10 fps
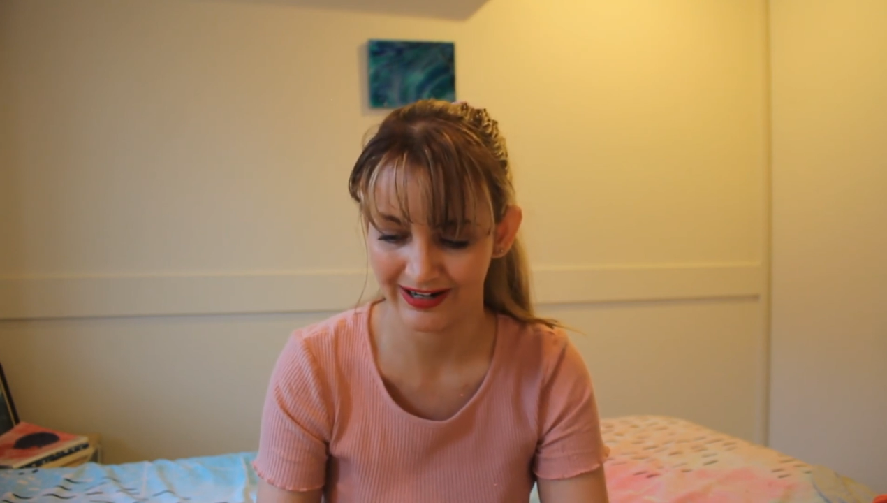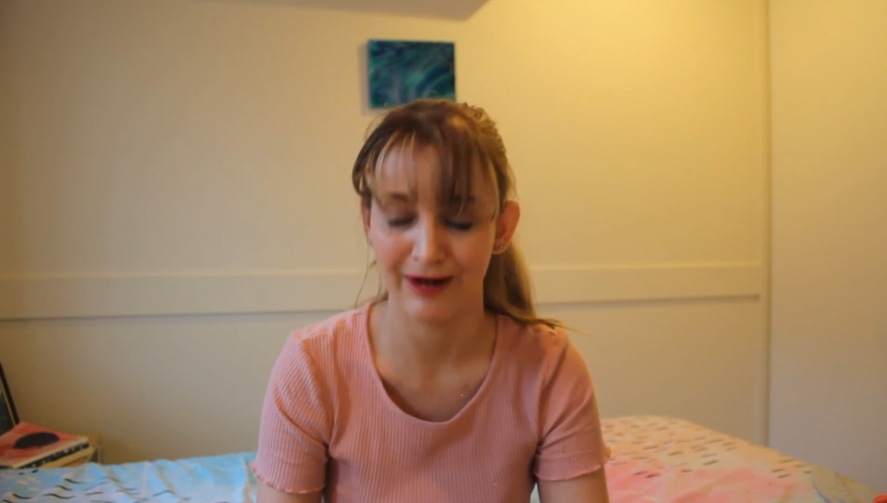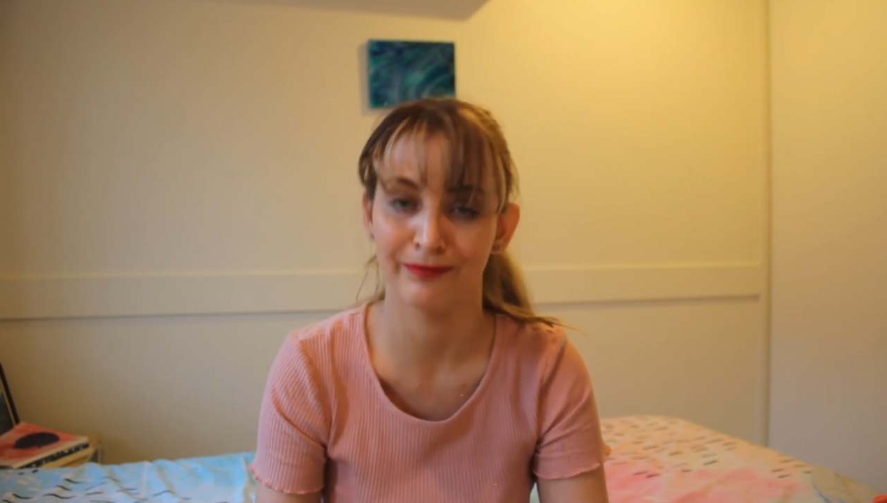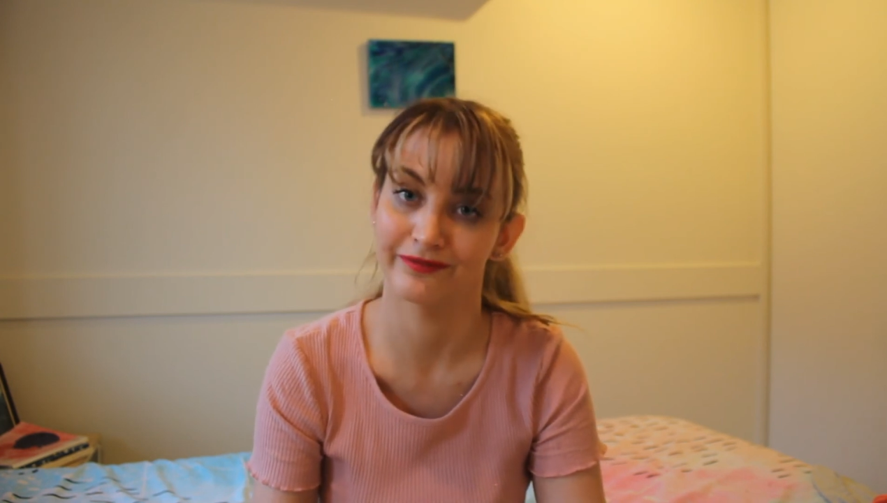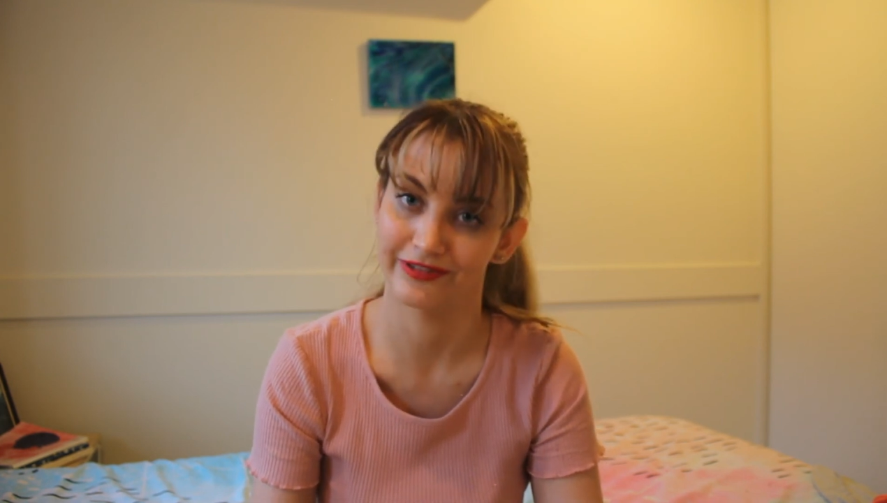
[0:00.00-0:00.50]

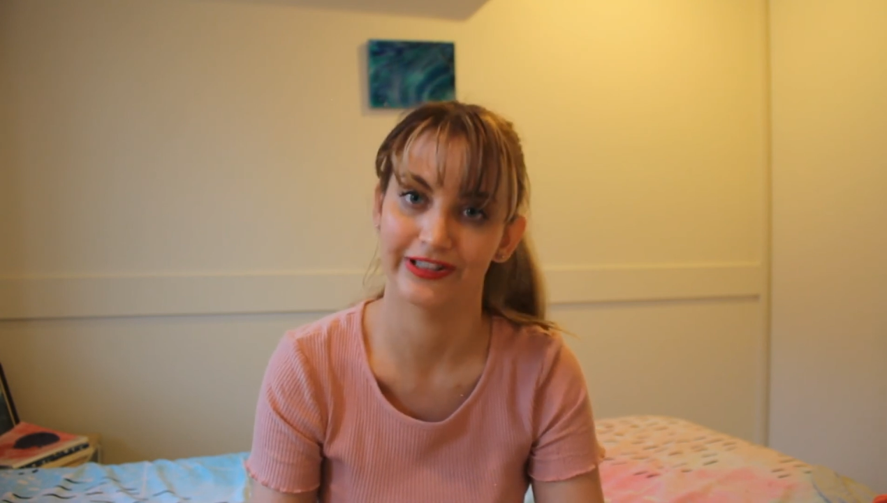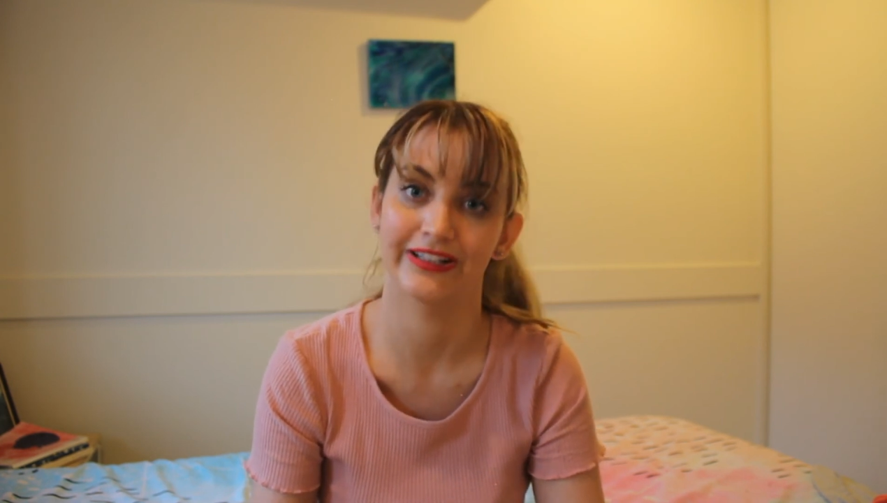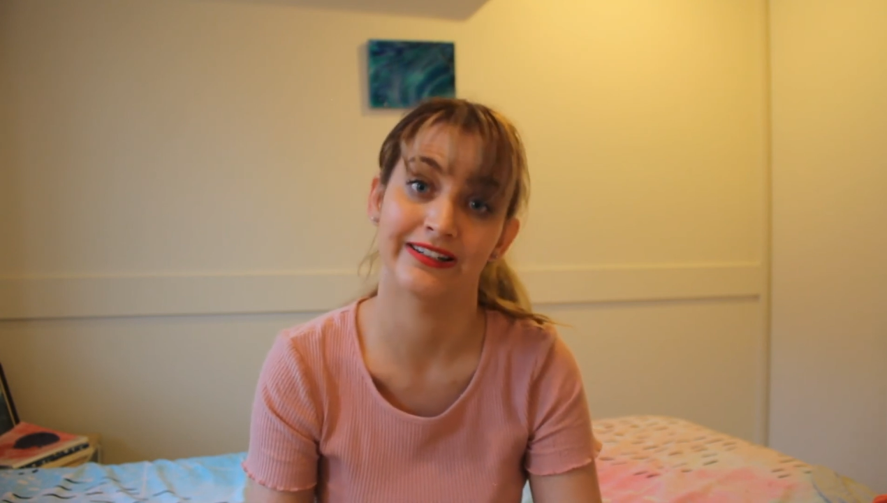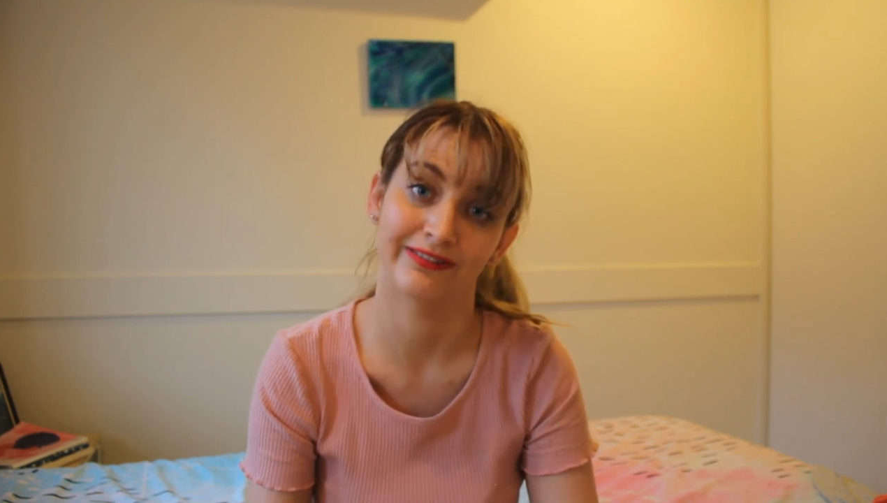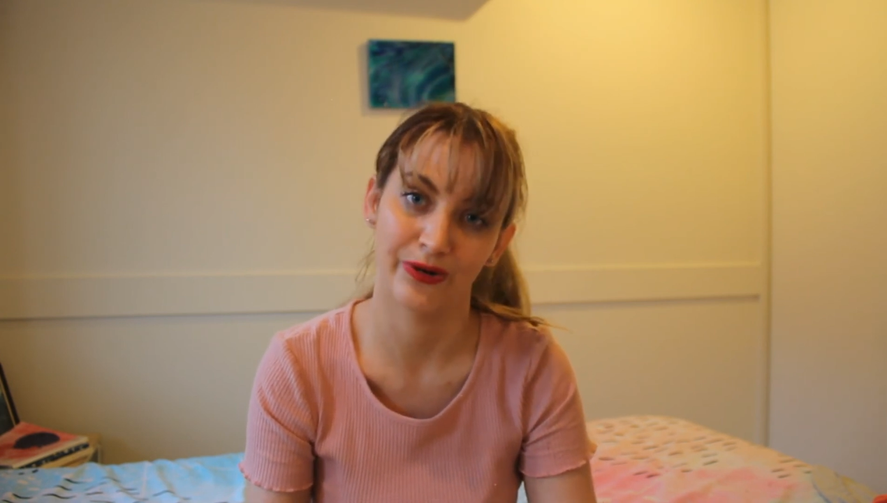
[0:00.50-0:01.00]
I'm
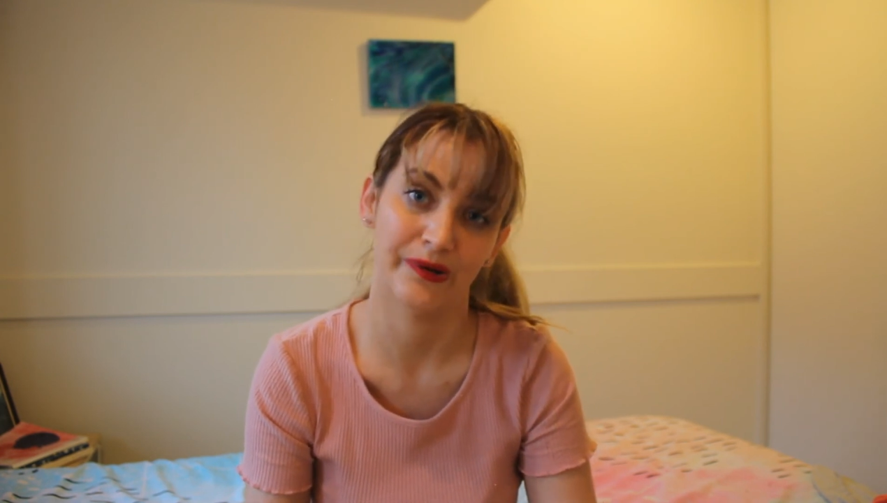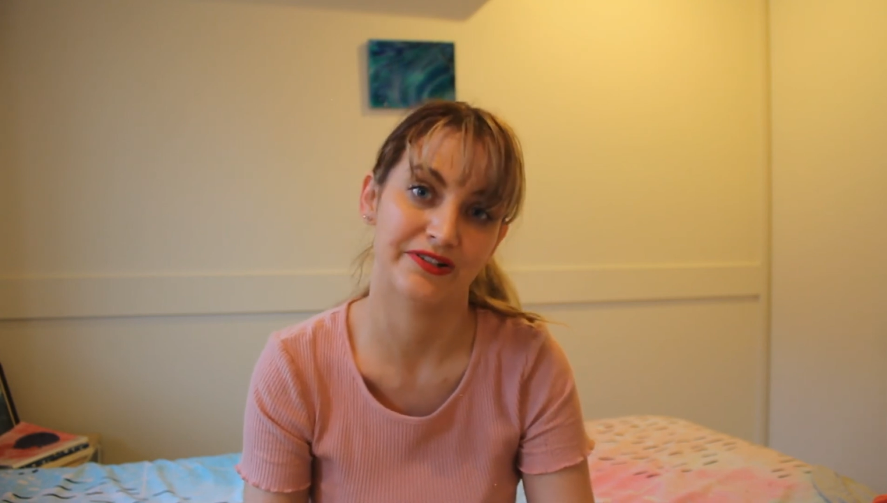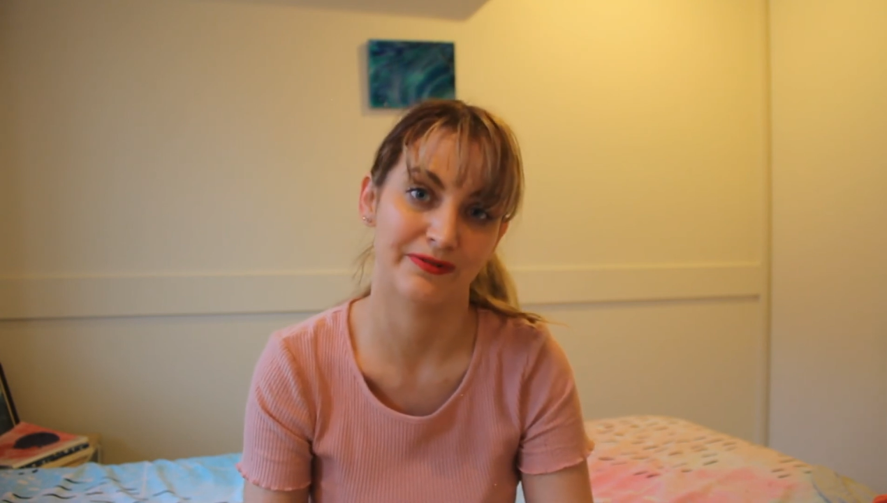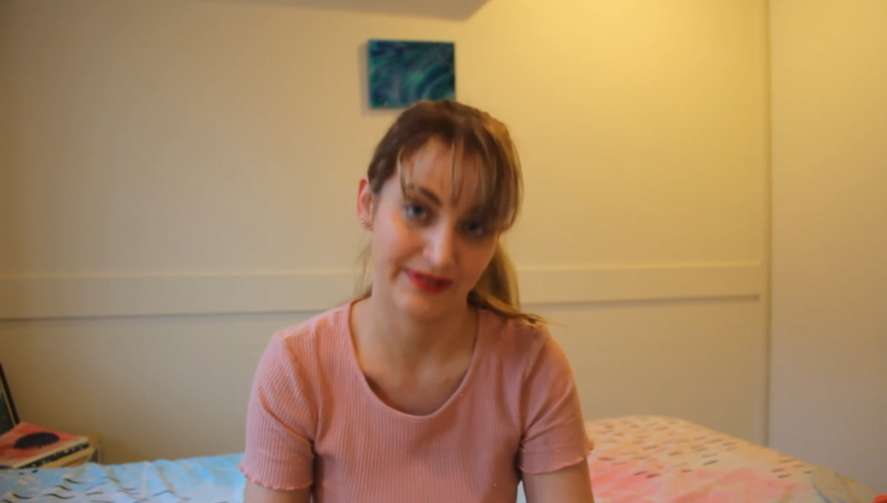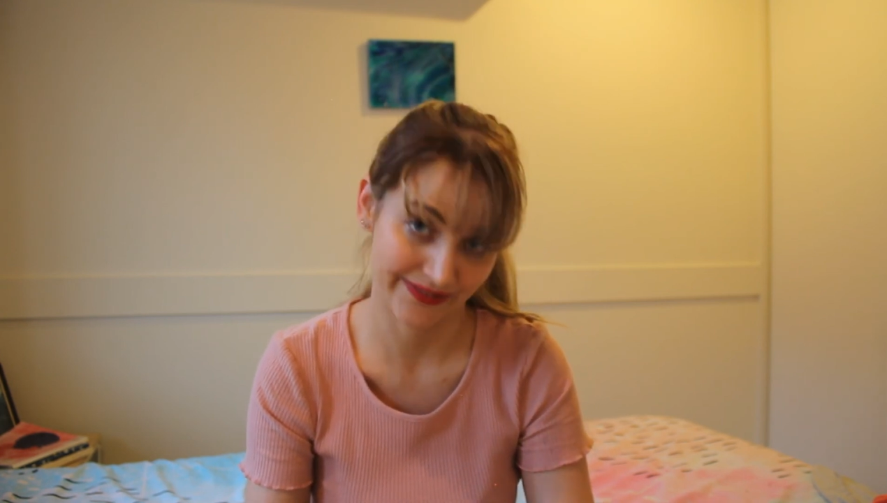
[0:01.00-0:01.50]
really going
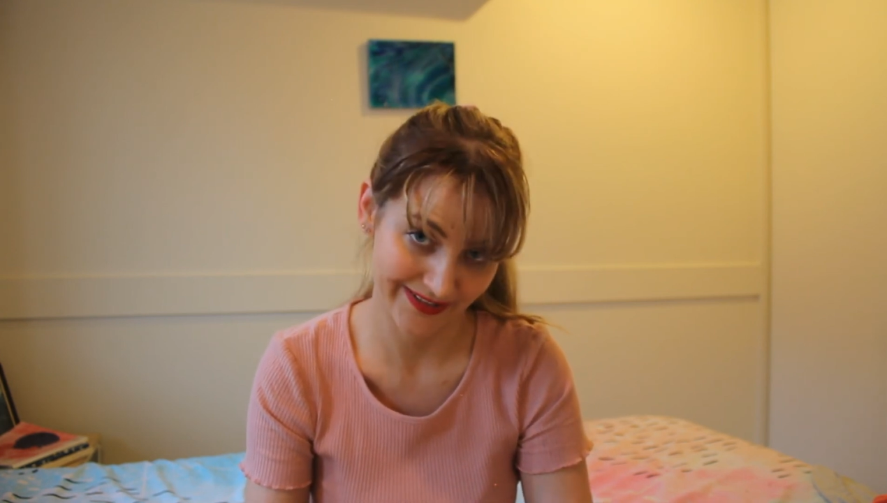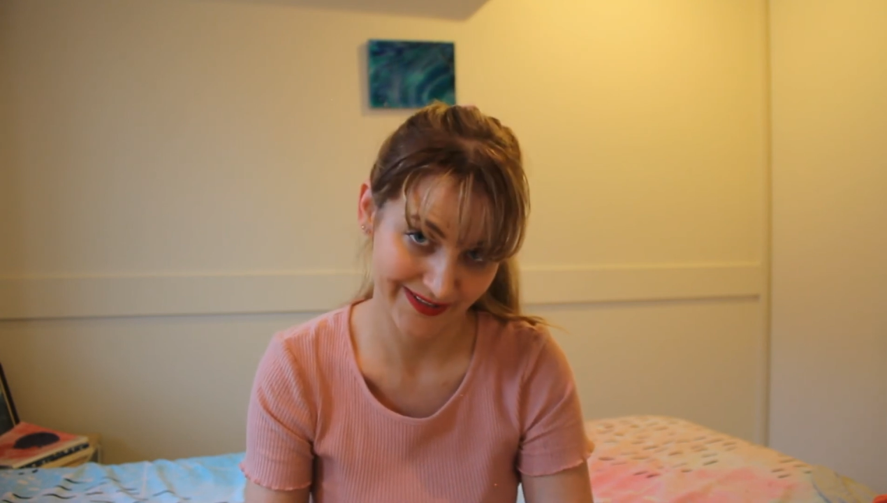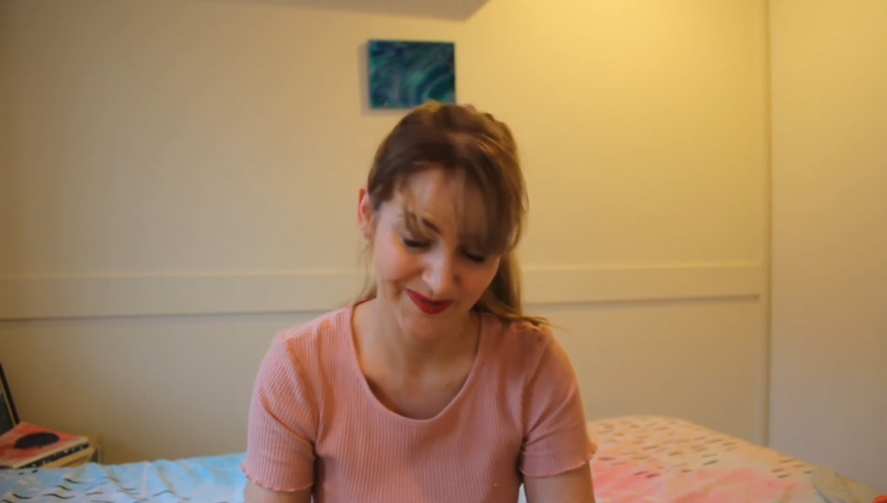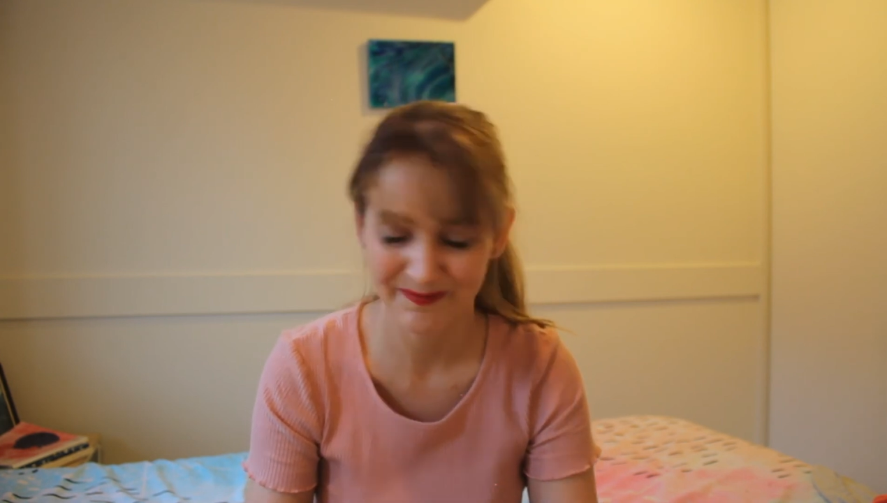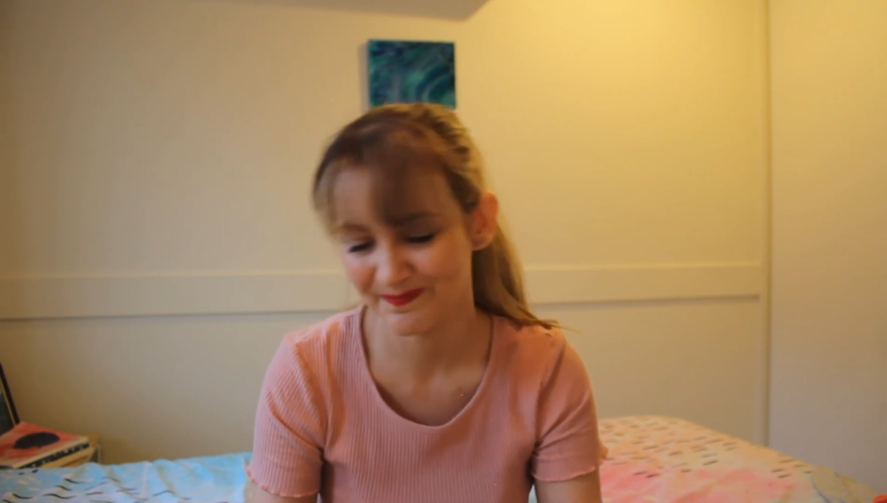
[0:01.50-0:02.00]
to miss it.